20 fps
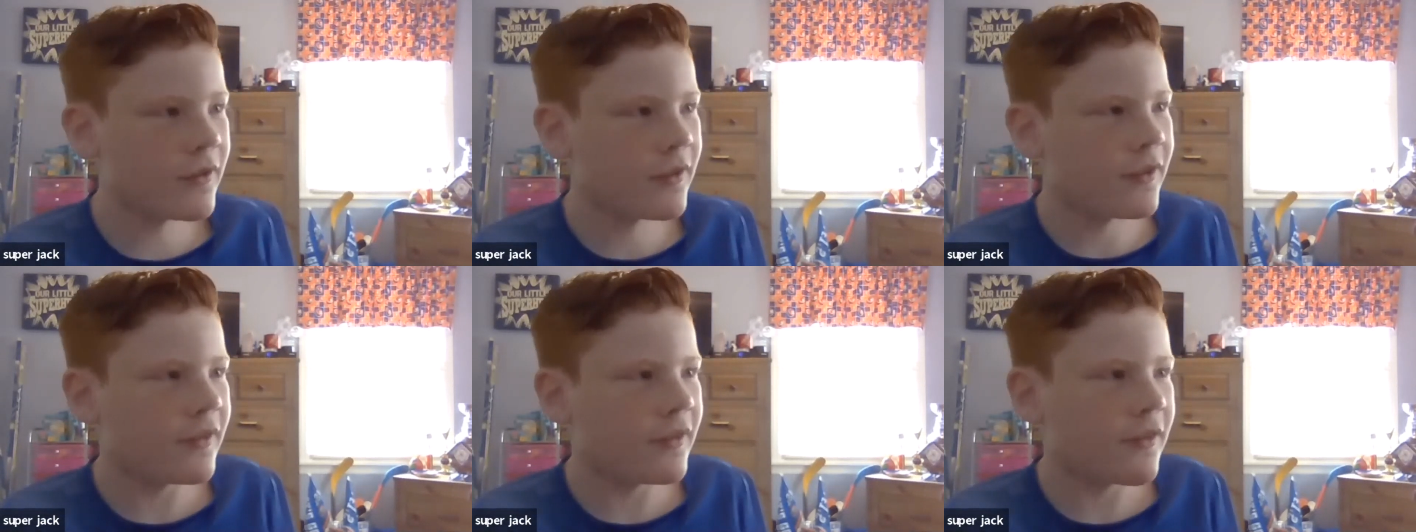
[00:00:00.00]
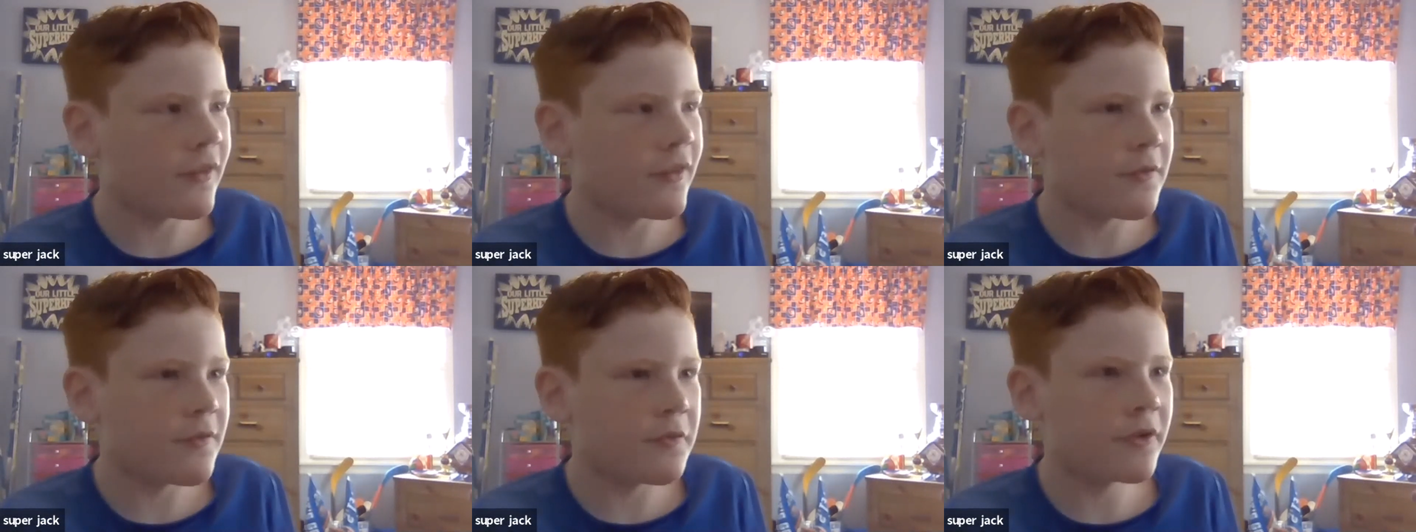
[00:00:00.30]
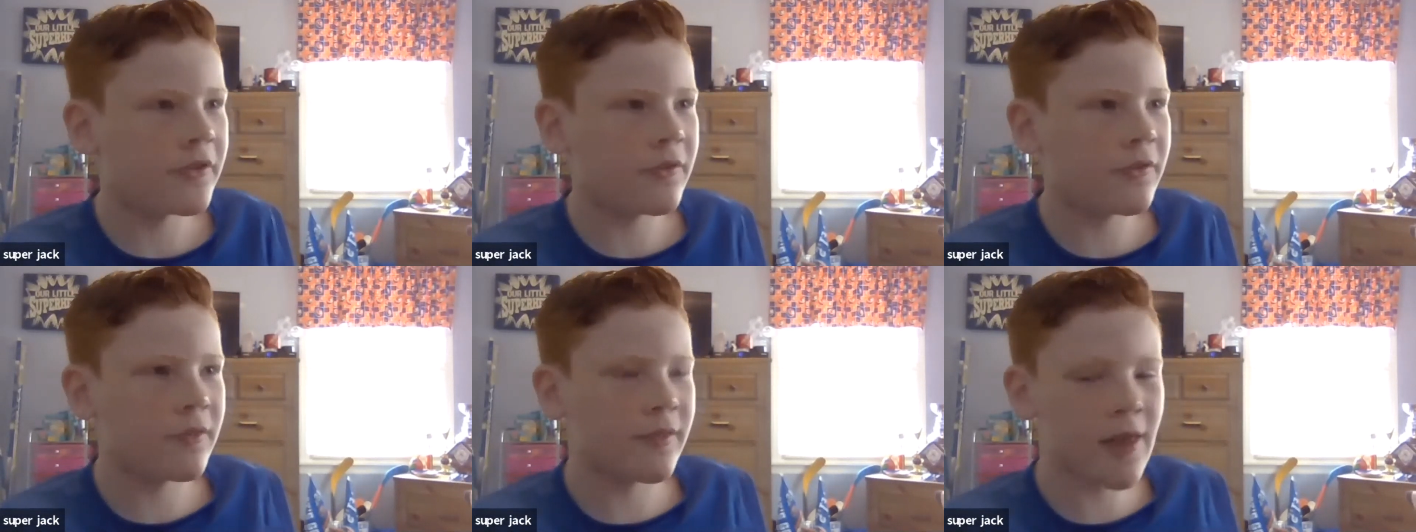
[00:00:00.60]
He
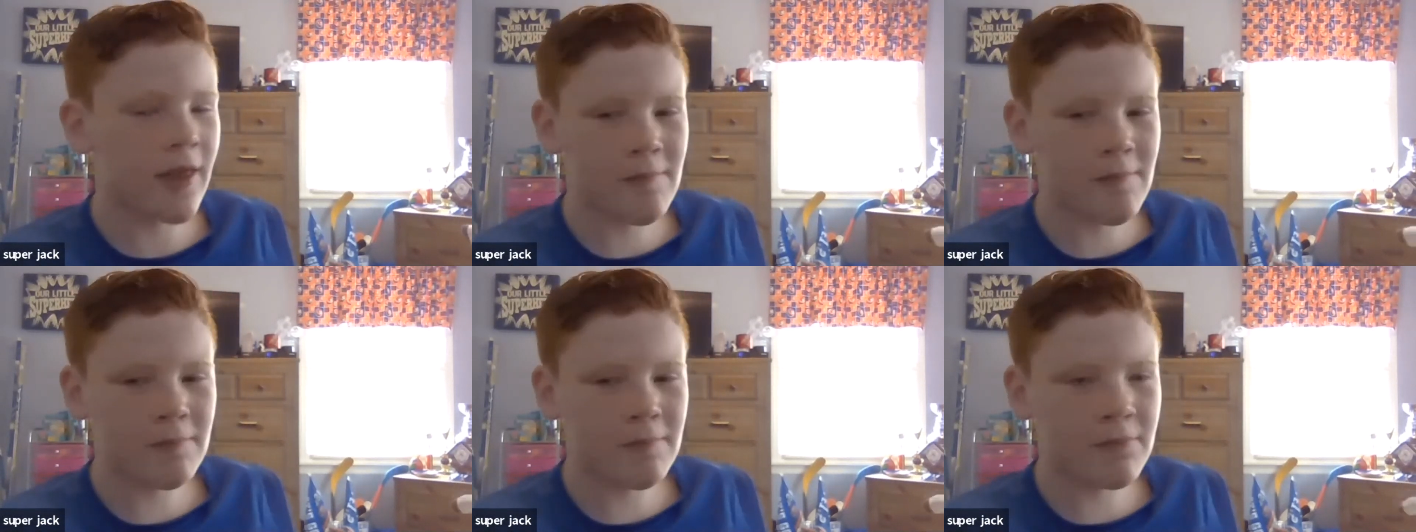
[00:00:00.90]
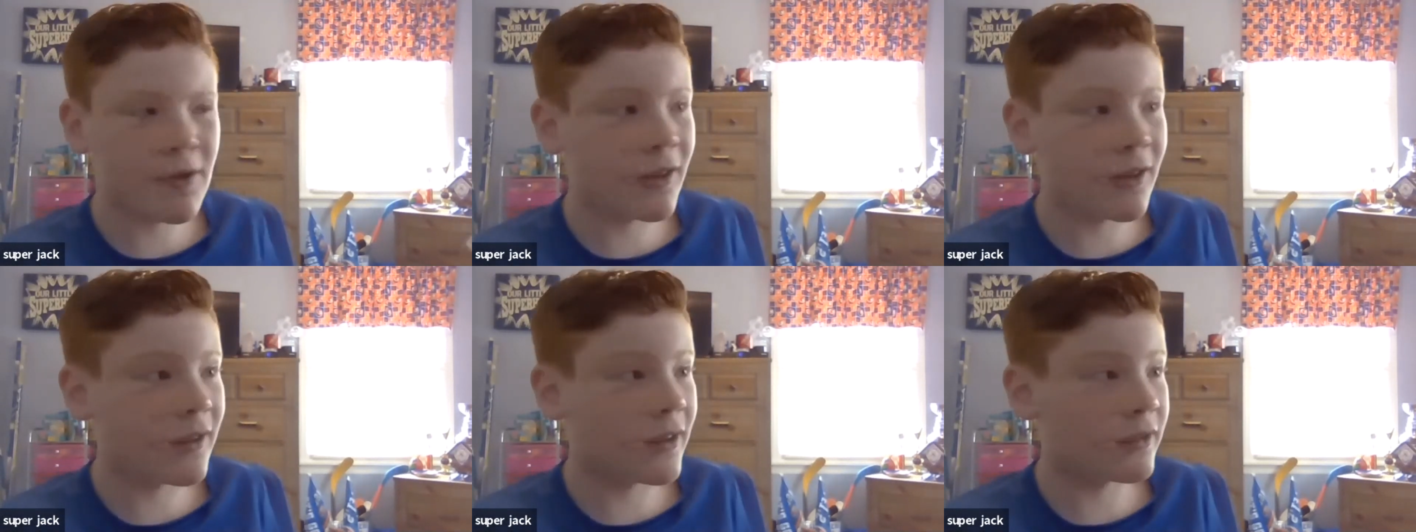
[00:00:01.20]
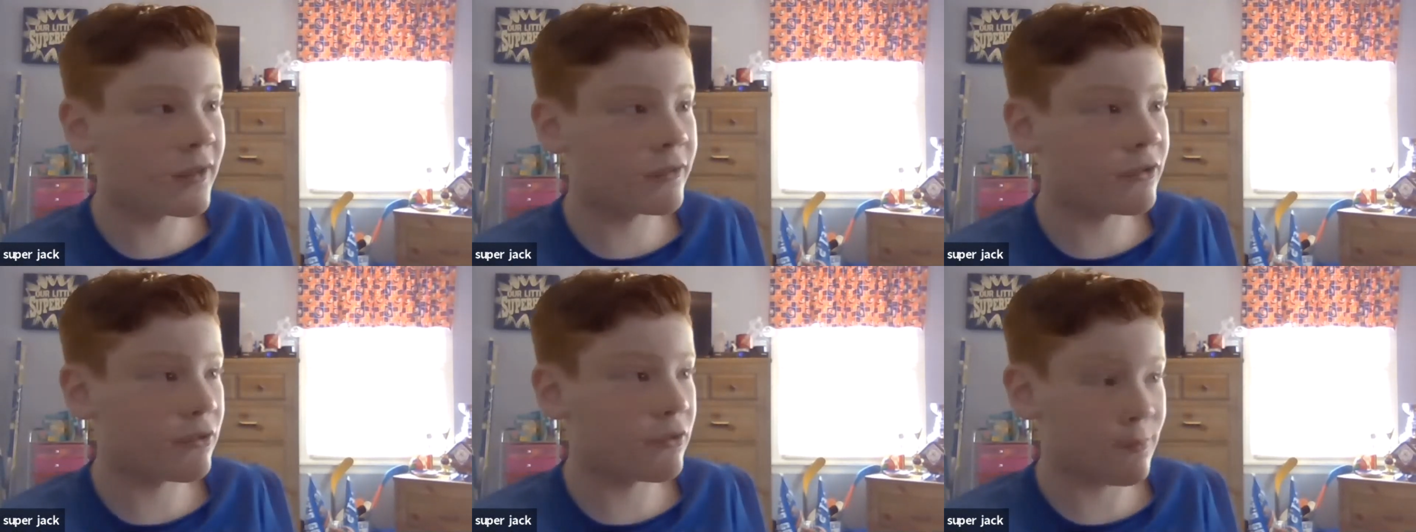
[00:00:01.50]
wasn't that big
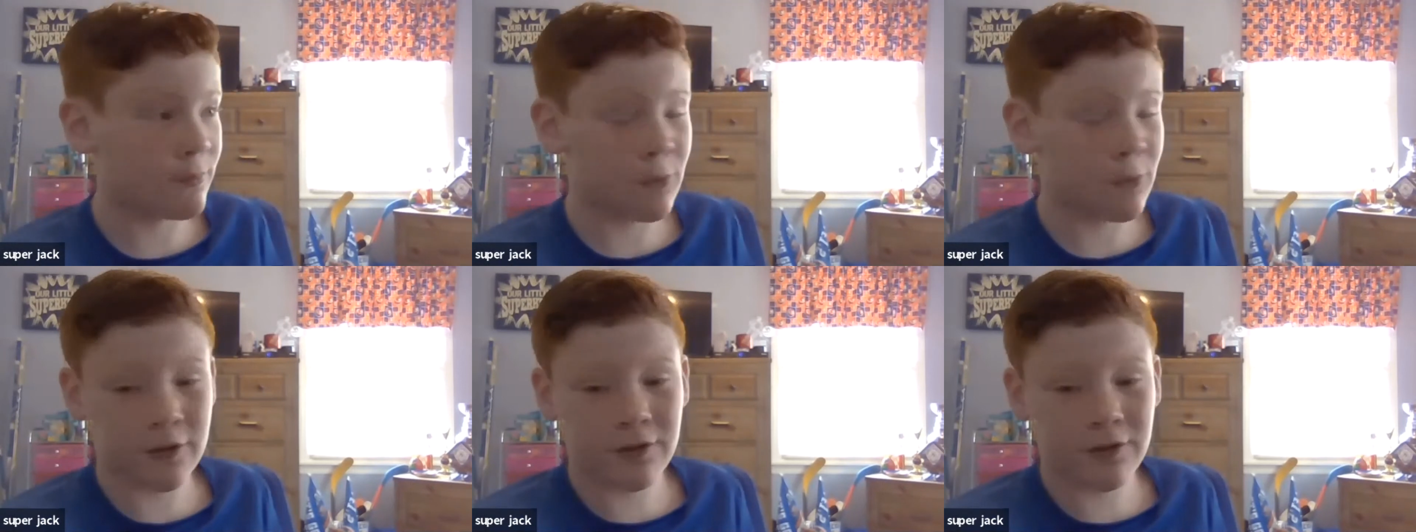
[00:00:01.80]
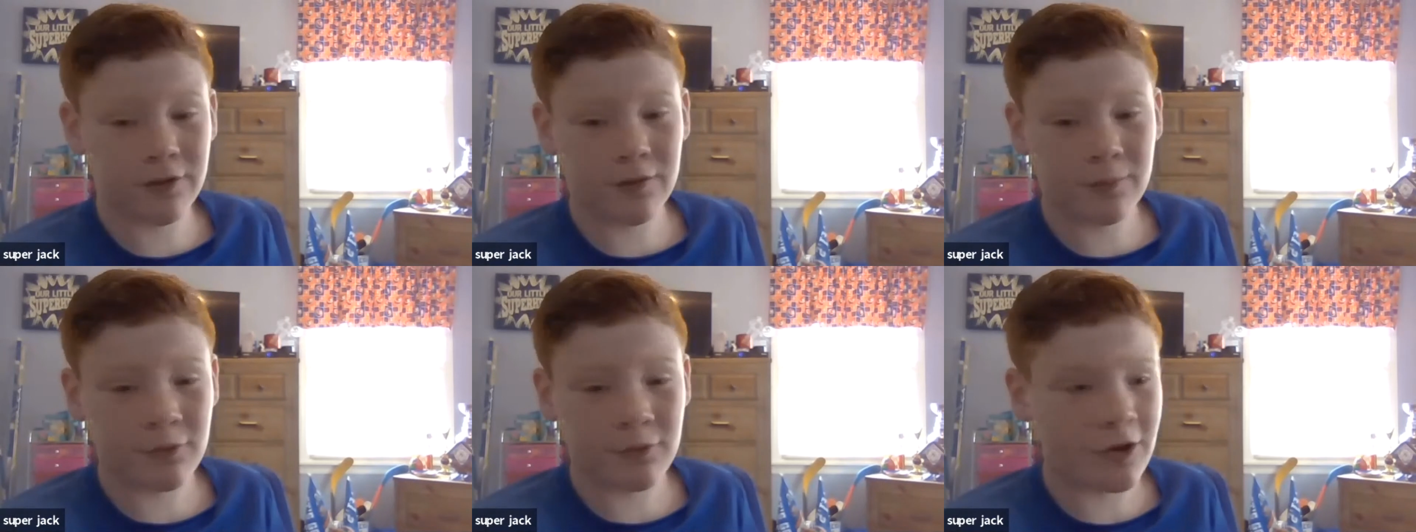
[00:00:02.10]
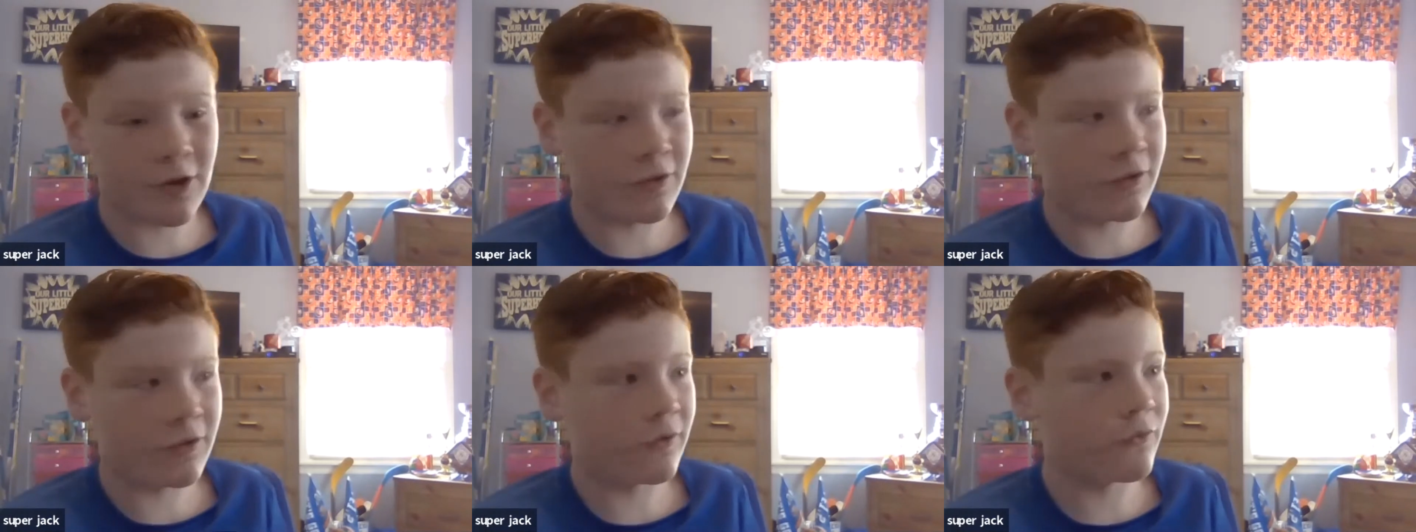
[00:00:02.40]
into sports,
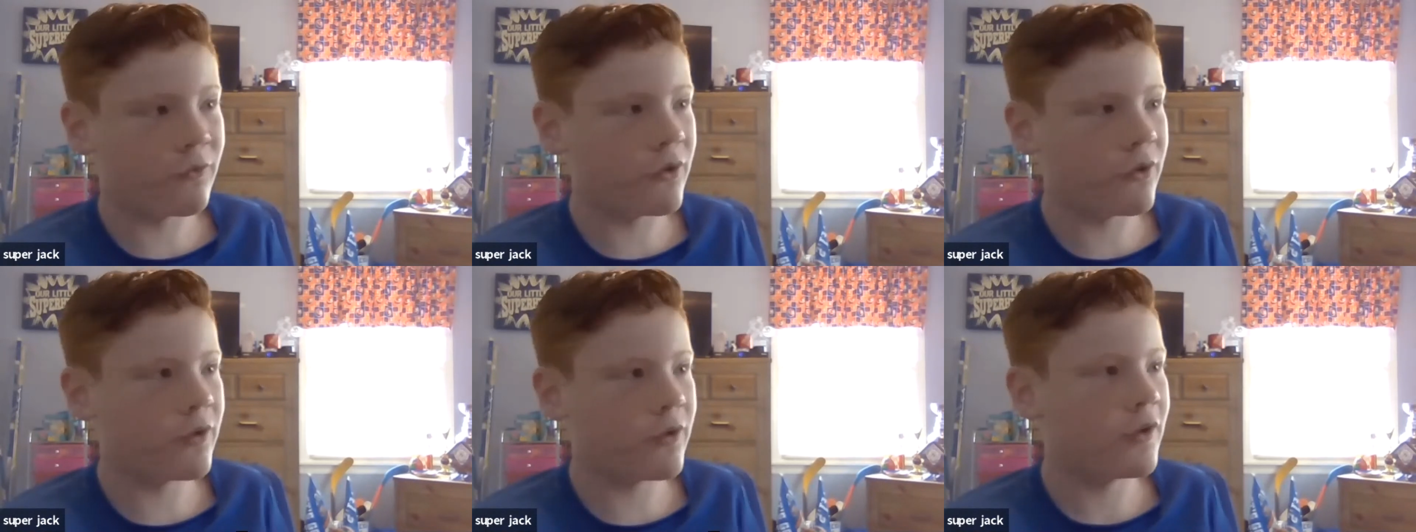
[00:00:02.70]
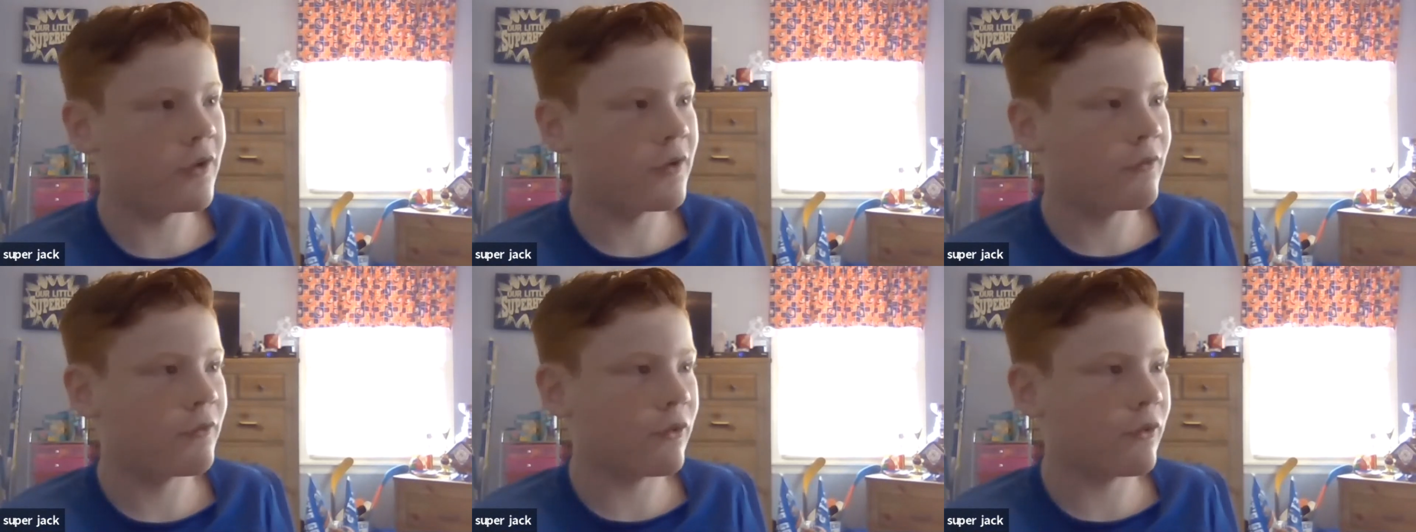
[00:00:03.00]
surprisingly,